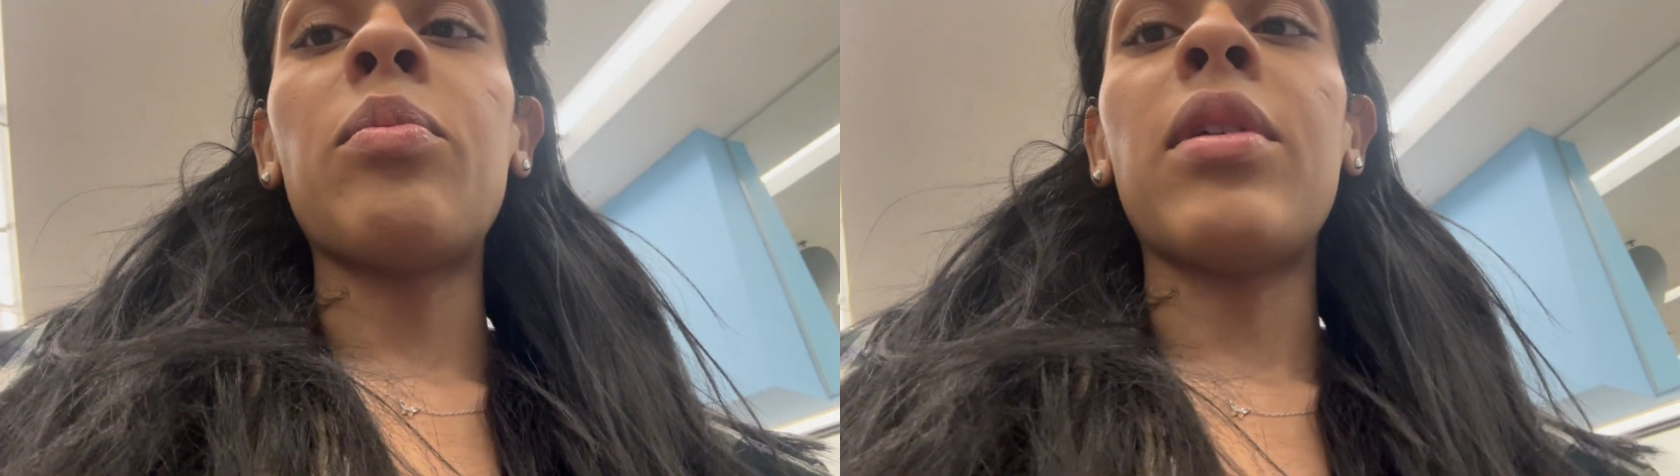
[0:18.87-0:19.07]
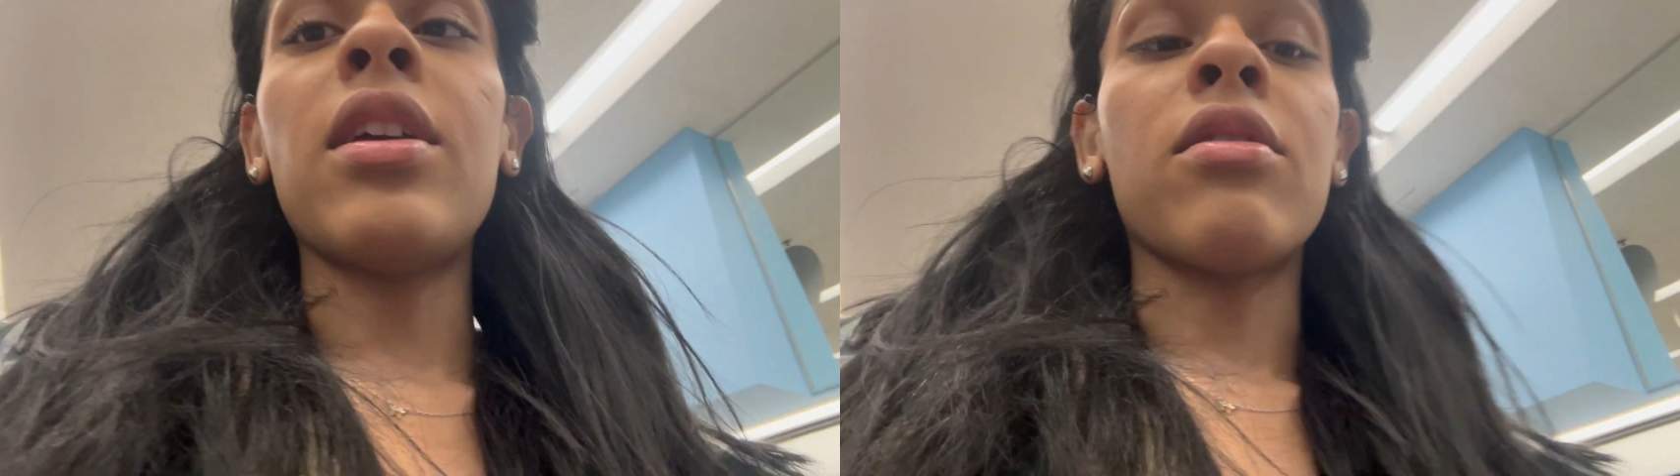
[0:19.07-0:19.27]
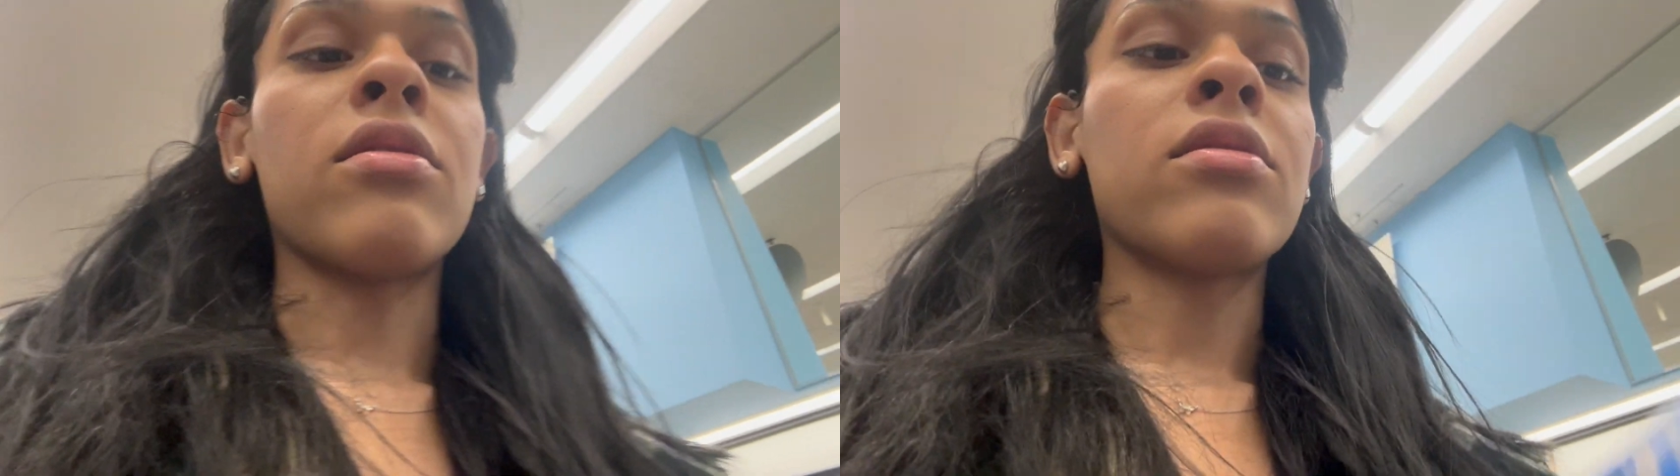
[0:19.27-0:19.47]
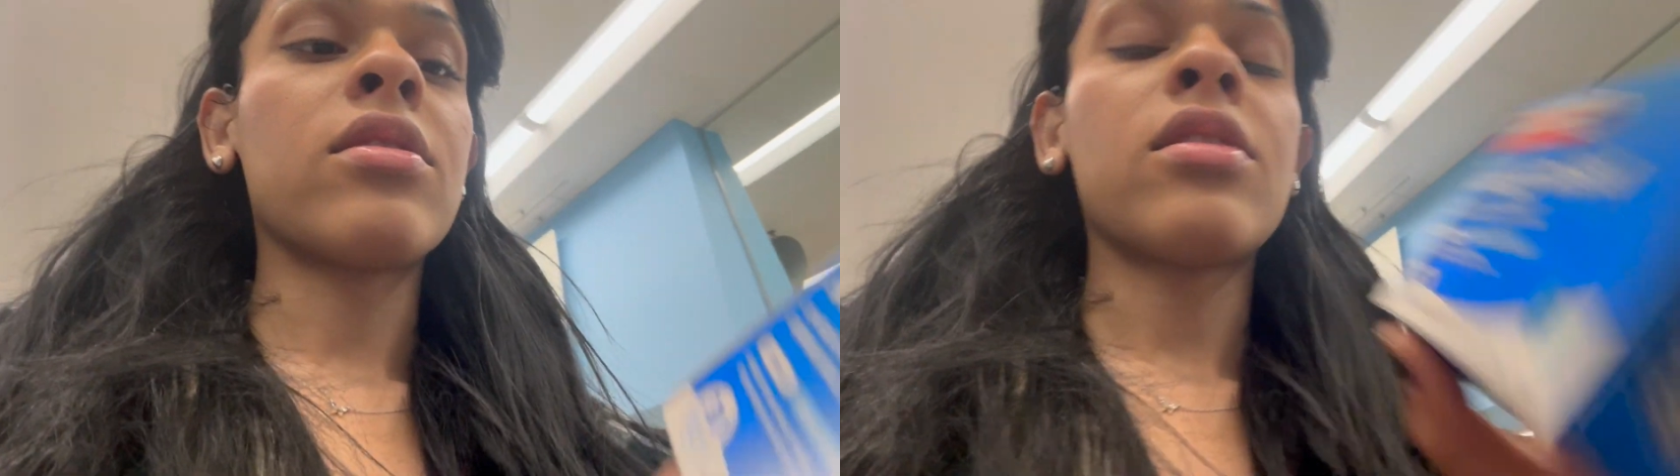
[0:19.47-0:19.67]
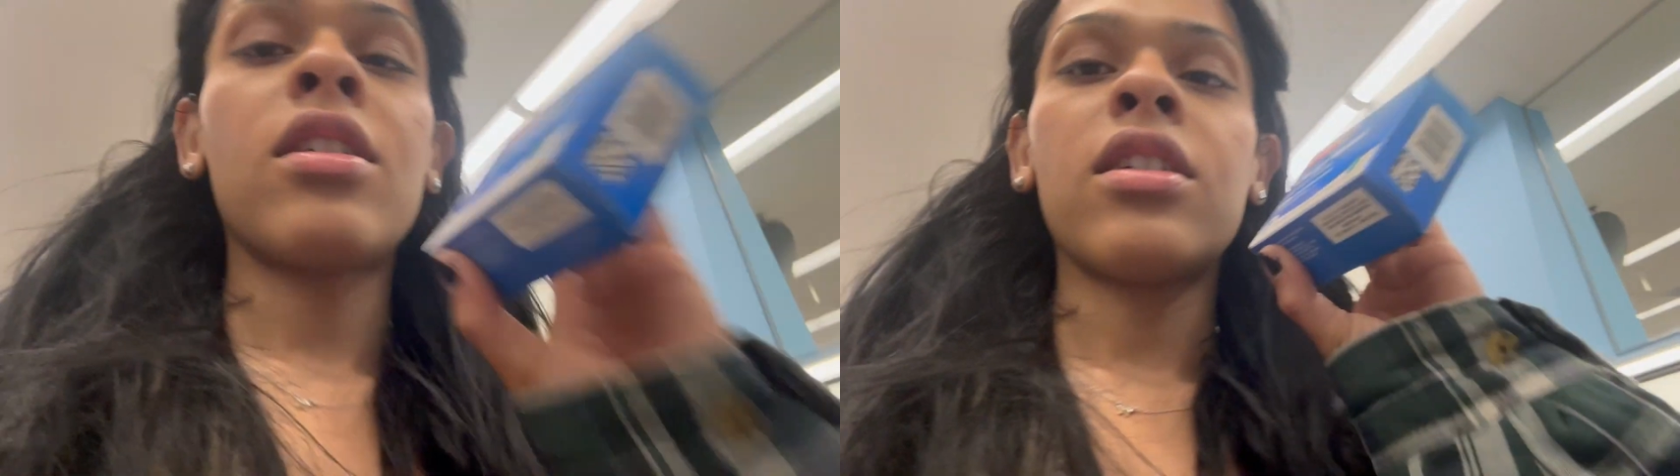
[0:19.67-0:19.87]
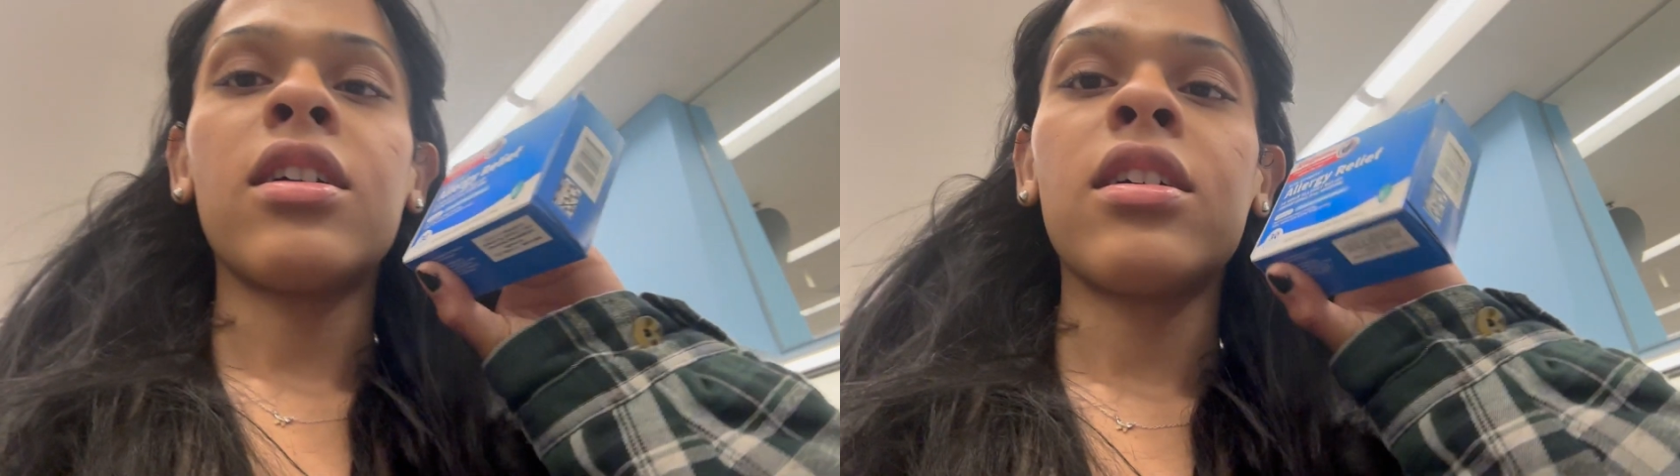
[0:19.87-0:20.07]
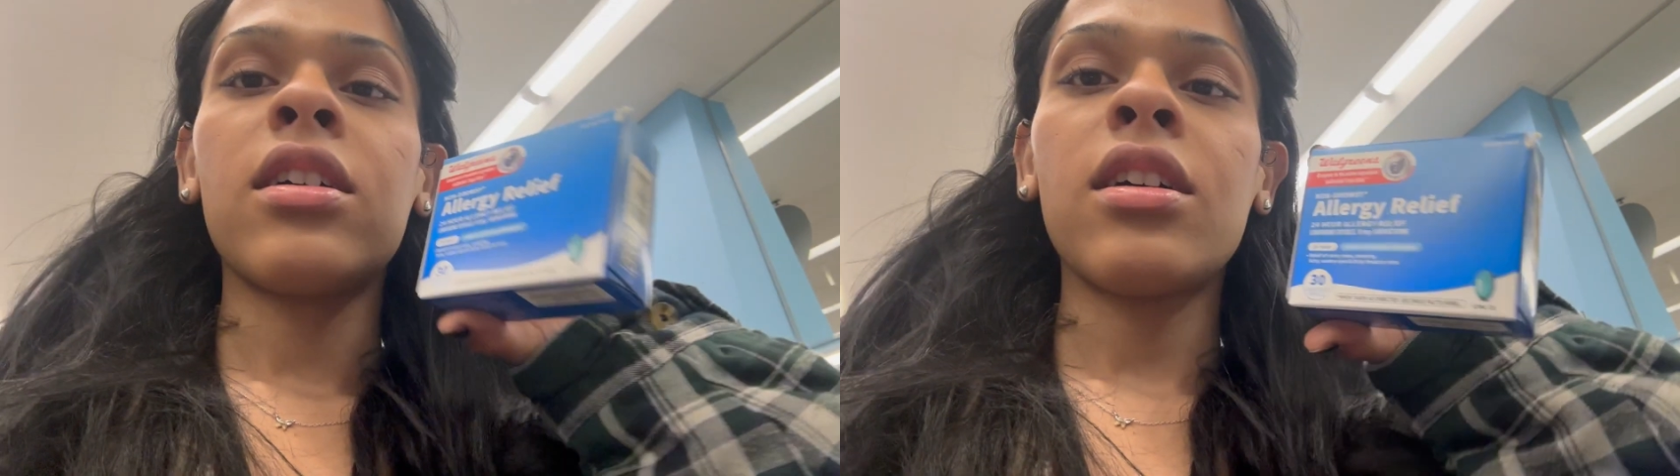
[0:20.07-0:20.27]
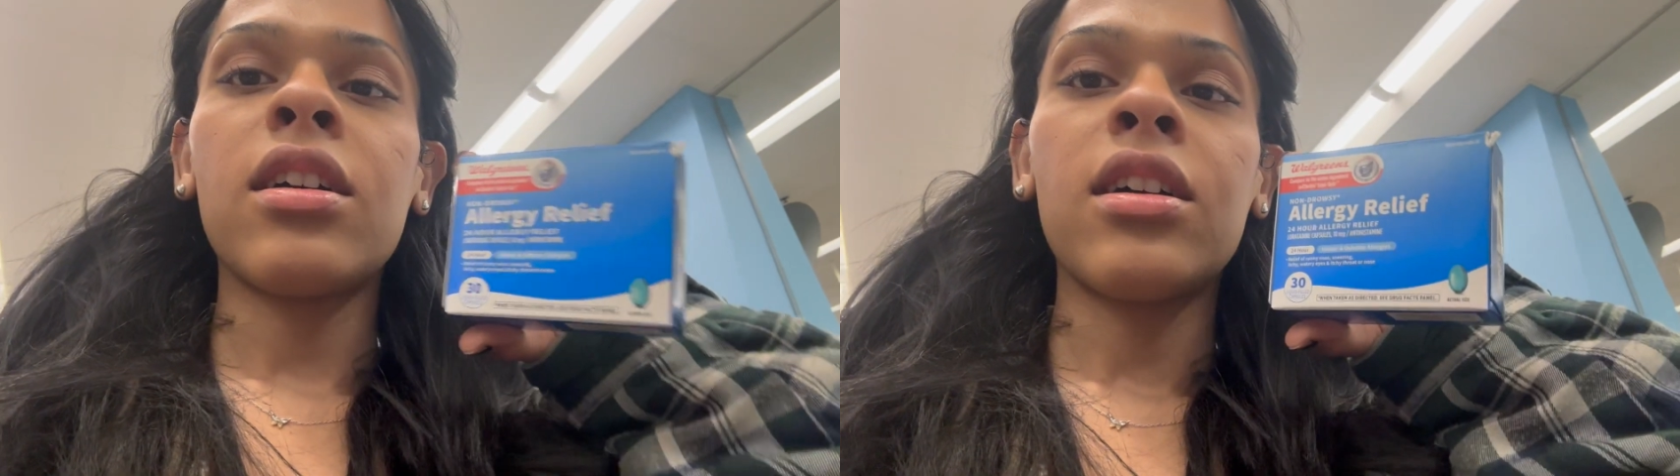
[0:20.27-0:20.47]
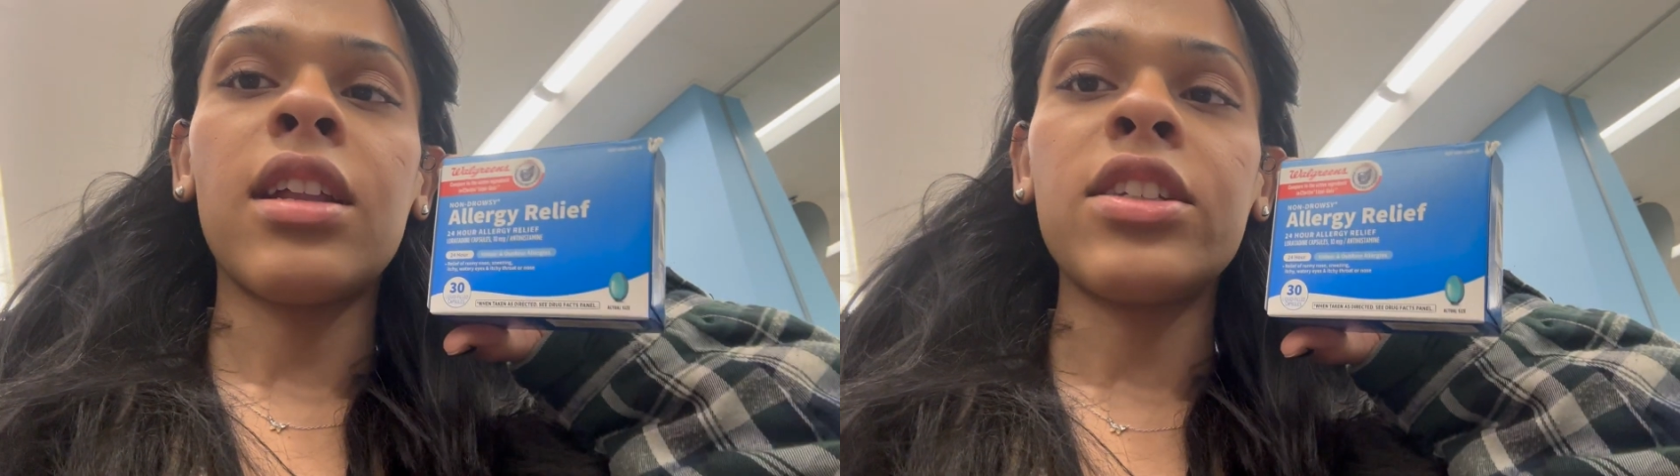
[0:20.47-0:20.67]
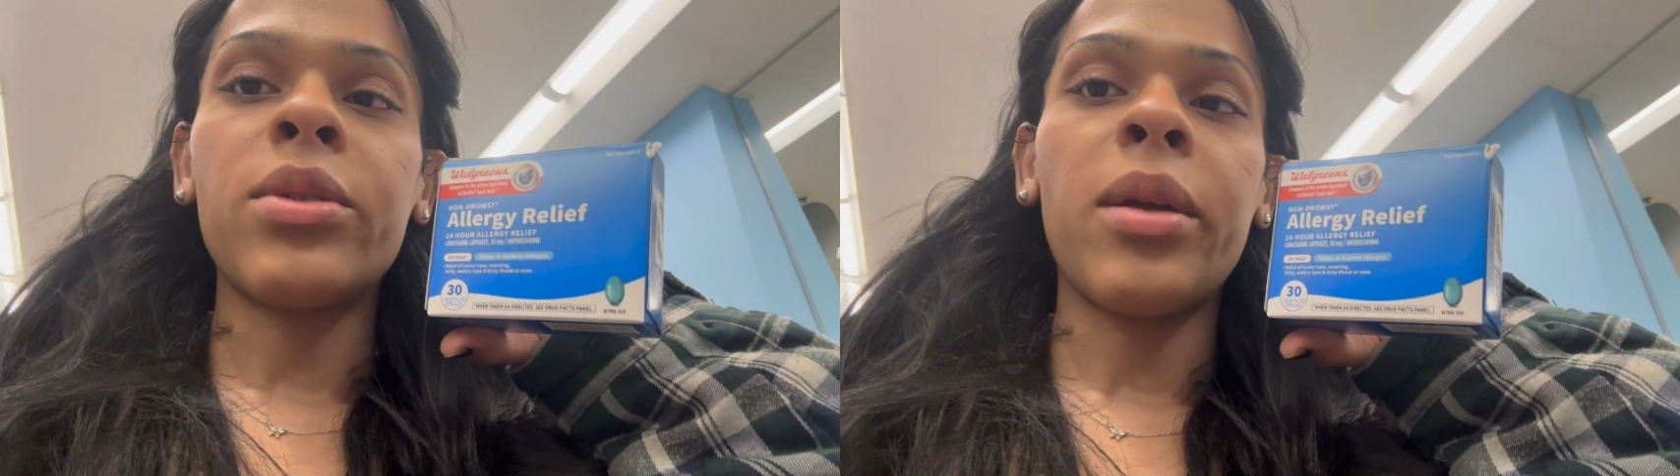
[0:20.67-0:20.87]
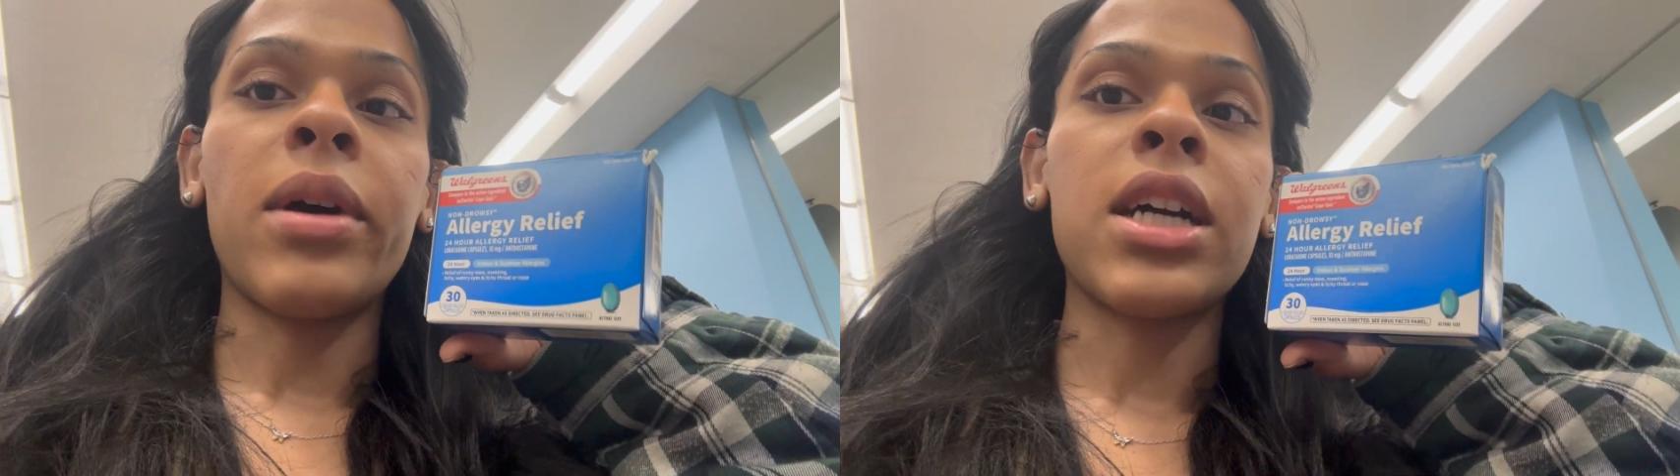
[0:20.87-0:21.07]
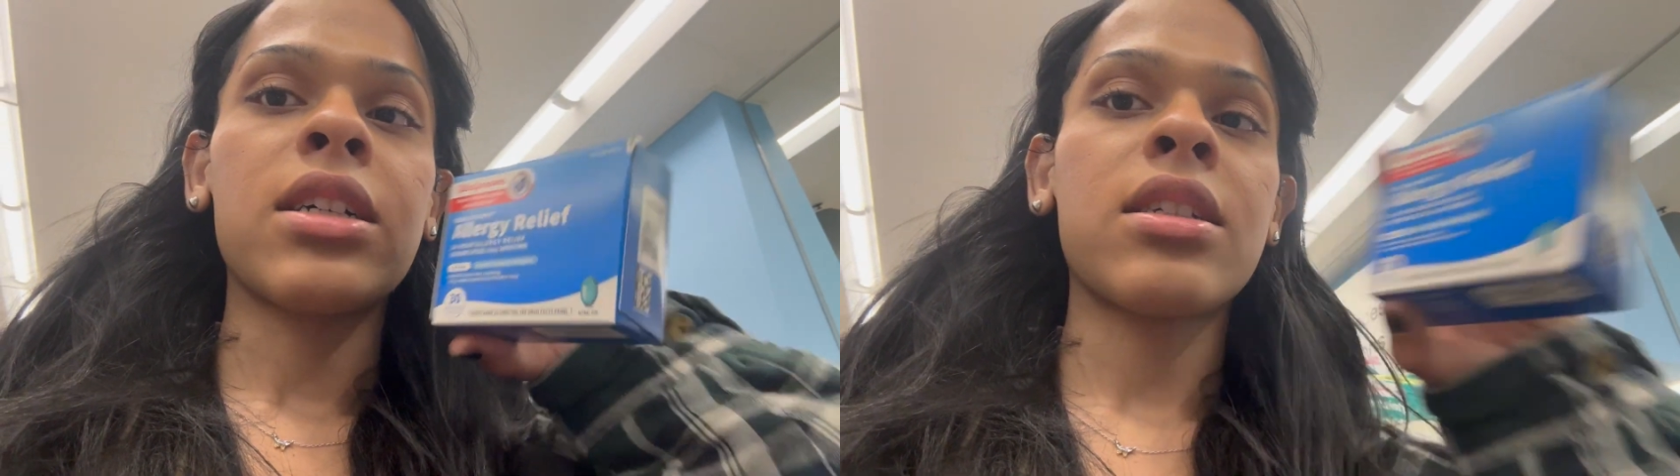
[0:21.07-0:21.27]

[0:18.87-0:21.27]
peels like 20 bucks?